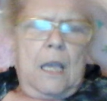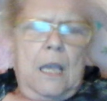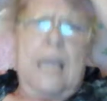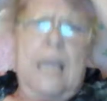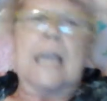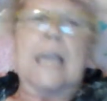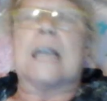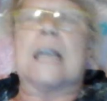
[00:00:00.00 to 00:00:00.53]

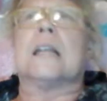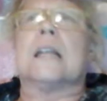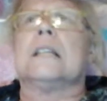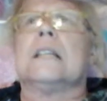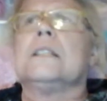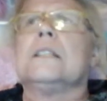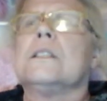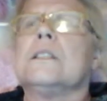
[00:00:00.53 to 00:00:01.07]

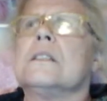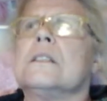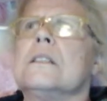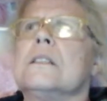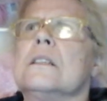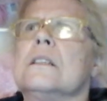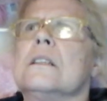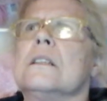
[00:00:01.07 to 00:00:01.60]
And
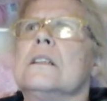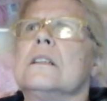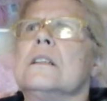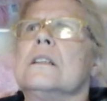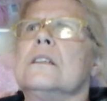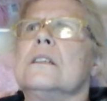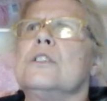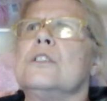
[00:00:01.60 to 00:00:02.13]

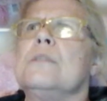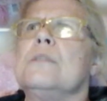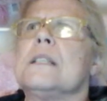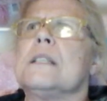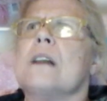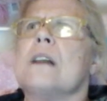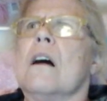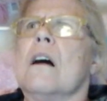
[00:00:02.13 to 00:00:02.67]
she was
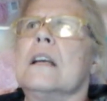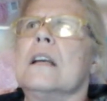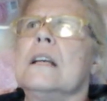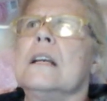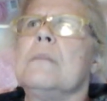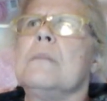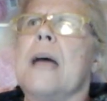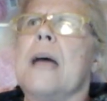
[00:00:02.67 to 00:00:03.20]
talking
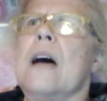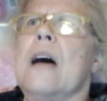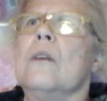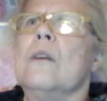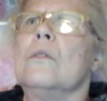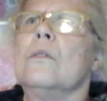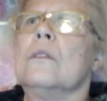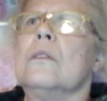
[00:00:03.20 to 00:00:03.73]
about,